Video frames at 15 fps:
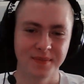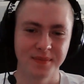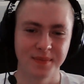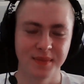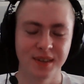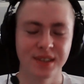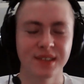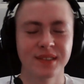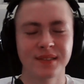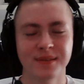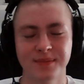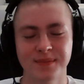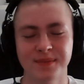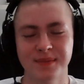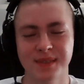but
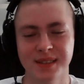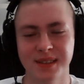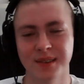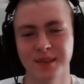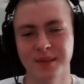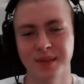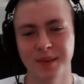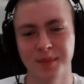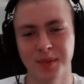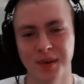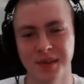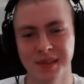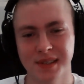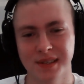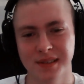still the
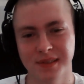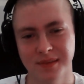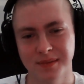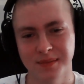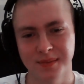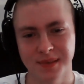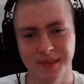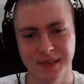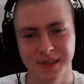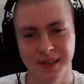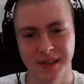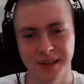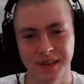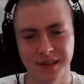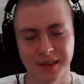points
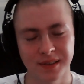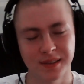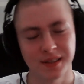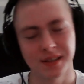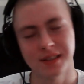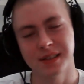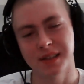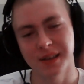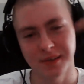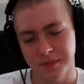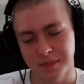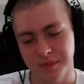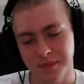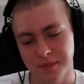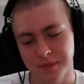stays the same.
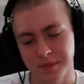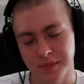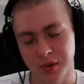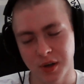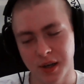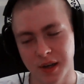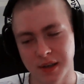Okay,